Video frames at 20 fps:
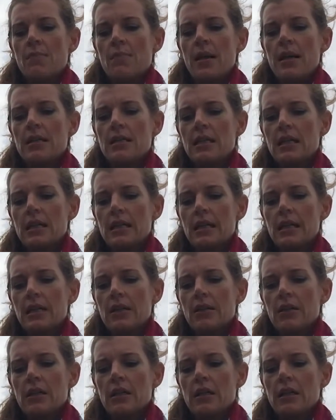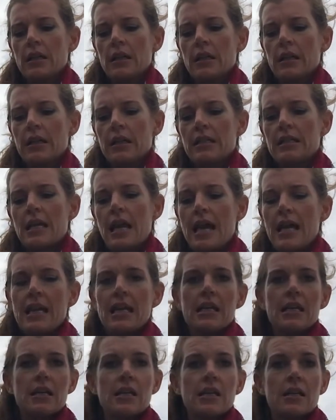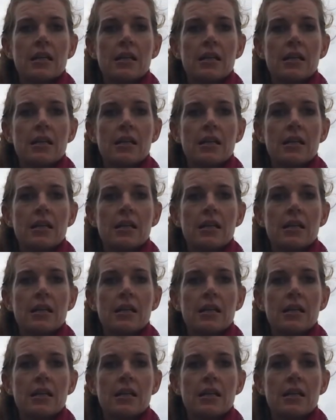Basically, can take